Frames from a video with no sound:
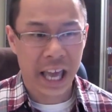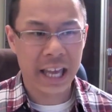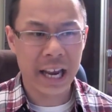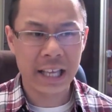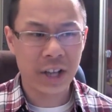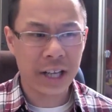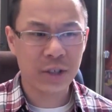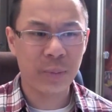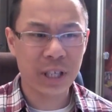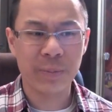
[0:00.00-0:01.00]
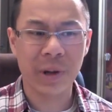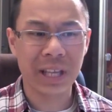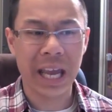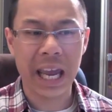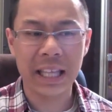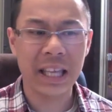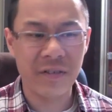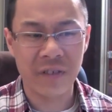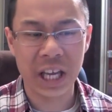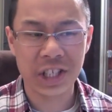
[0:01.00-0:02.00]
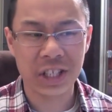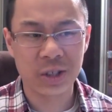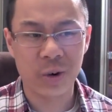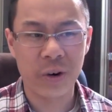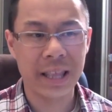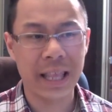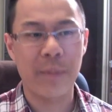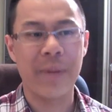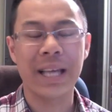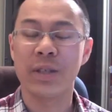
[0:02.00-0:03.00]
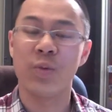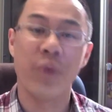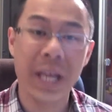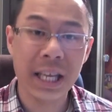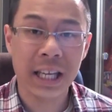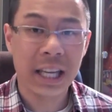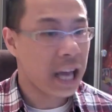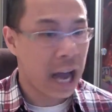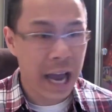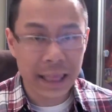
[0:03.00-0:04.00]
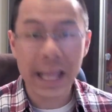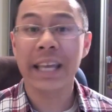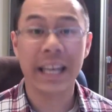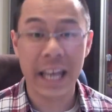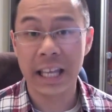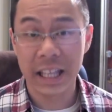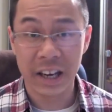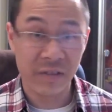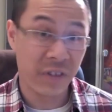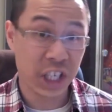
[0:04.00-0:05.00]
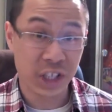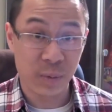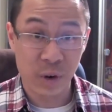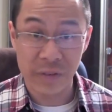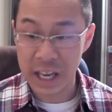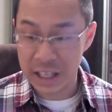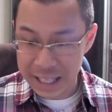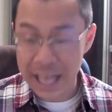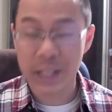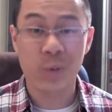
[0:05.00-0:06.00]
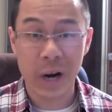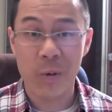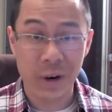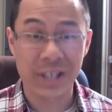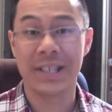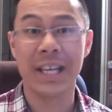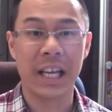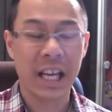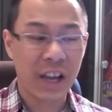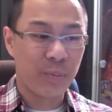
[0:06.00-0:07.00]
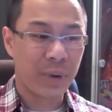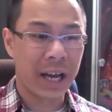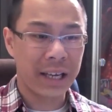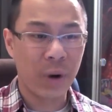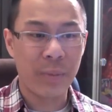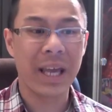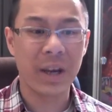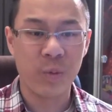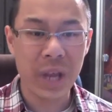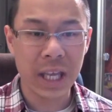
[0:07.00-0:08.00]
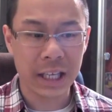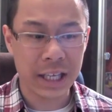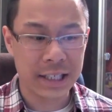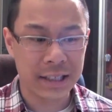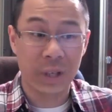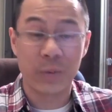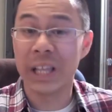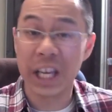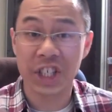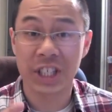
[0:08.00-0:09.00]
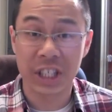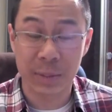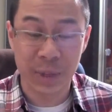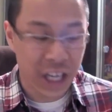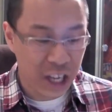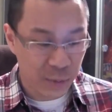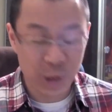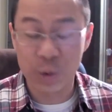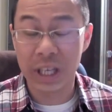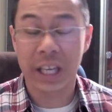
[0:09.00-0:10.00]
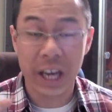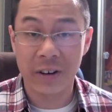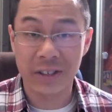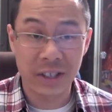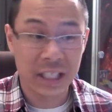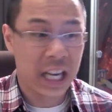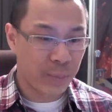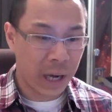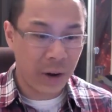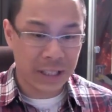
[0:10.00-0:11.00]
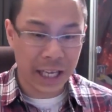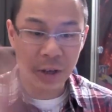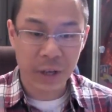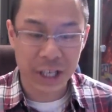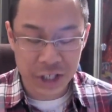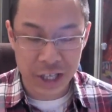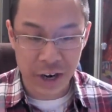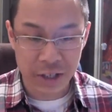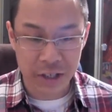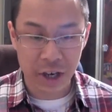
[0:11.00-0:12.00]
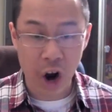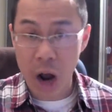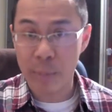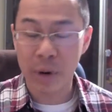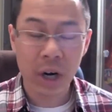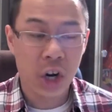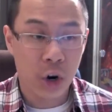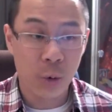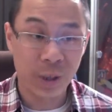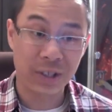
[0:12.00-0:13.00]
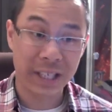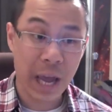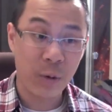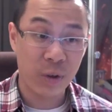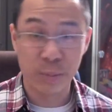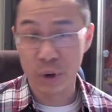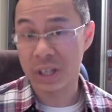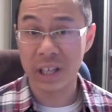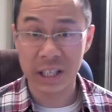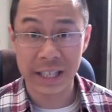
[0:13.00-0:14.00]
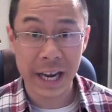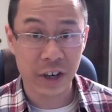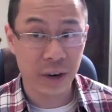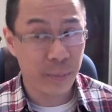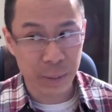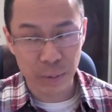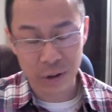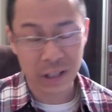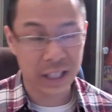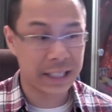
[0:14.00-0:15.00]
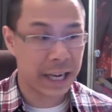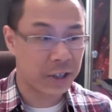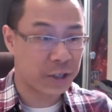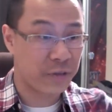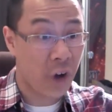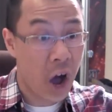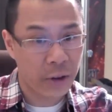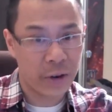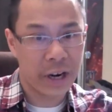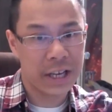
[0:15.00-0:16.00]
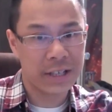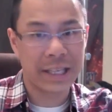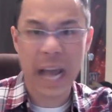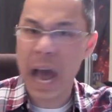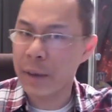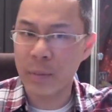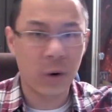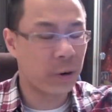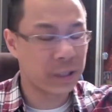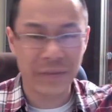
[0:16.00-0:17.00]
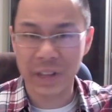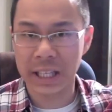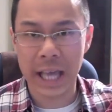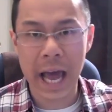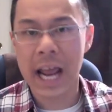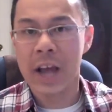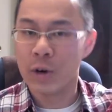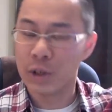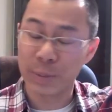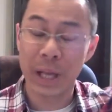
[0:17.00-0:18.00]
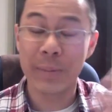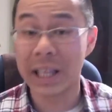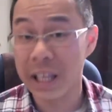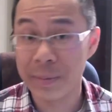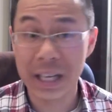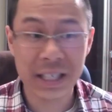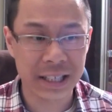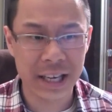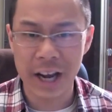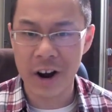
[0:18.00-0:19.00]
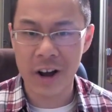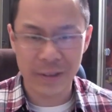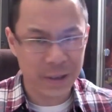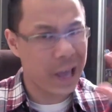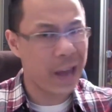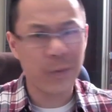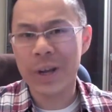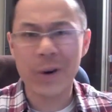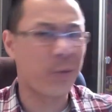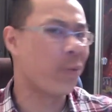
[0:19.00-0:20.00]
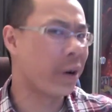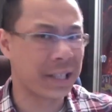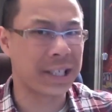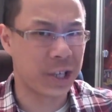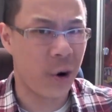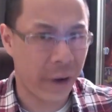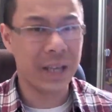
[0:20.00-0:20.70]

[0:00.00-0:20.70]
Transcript: And it's not so much about the alien invasion story that makes it weak. I like an alien invasion movie. That's what I want to see. But what made it weak is the relationships between the characters. It's about Taylor Kitsch's character, Hopper, who wants to get with Brooklyn Decker, but Brooklyn Decker's father is the Admiral or something like that, who's played by Liam Neeson, and we know where this is going.